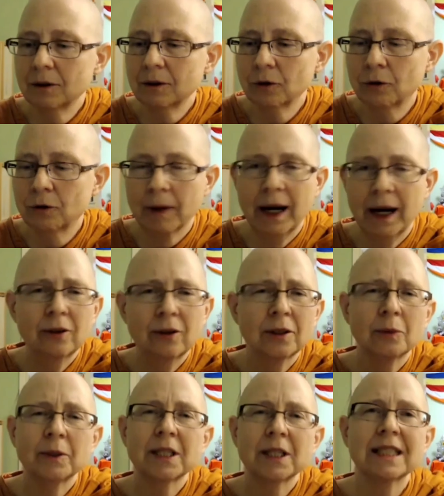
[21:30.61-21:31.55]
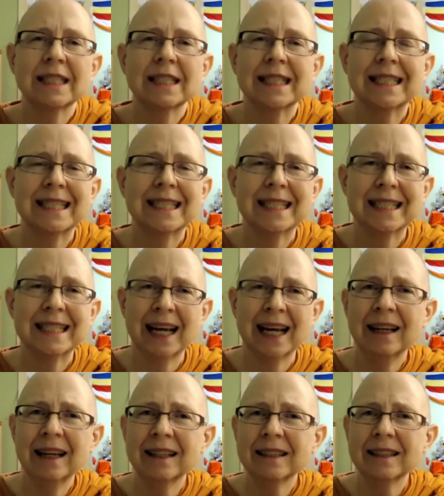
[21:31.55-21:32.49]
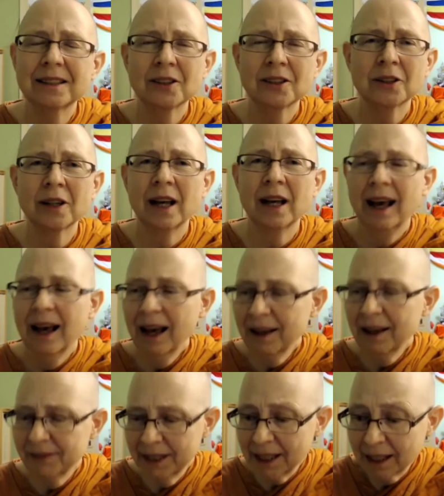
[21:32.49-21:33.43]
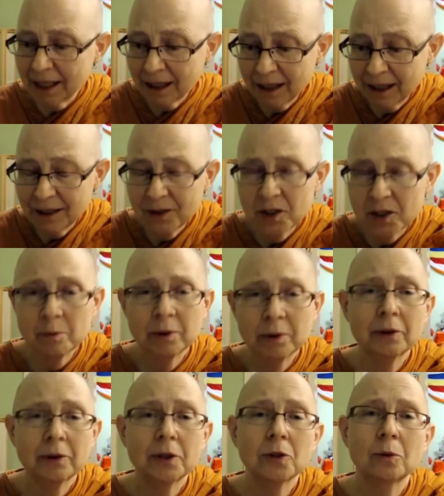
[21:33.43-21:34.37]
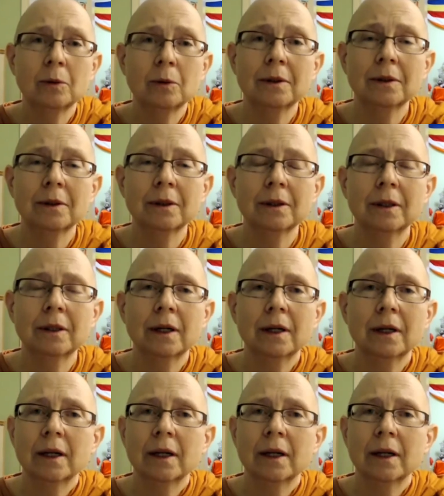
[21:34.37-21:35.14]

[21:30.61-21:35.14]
ground on which to stand to have any kind of spiritual